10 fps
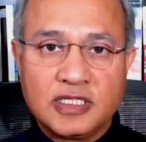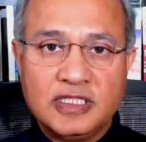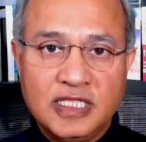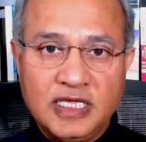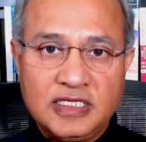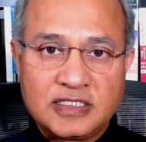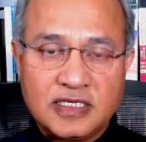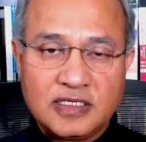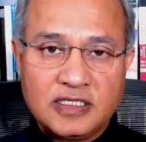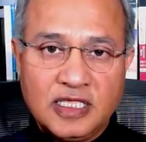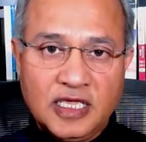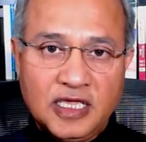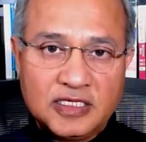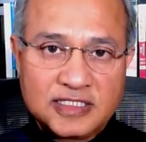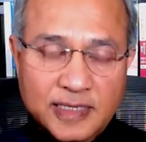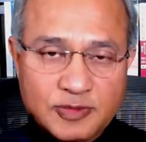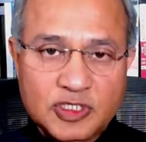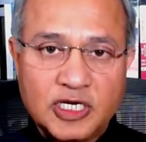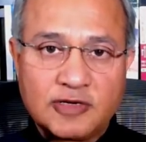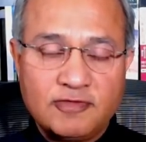the
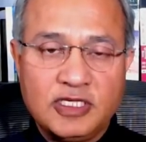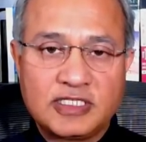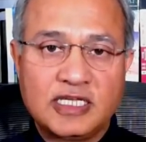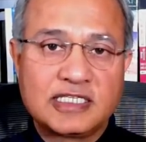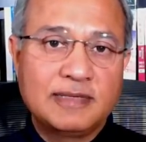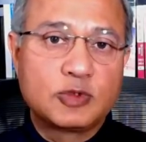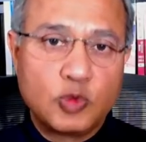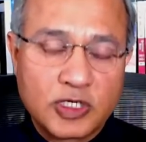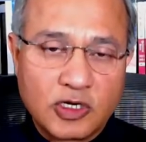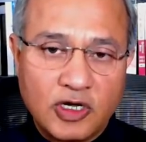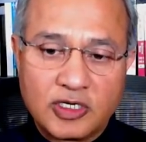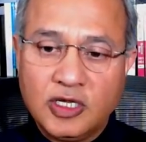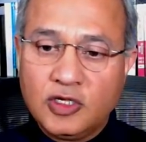substrate of these enzymes work on.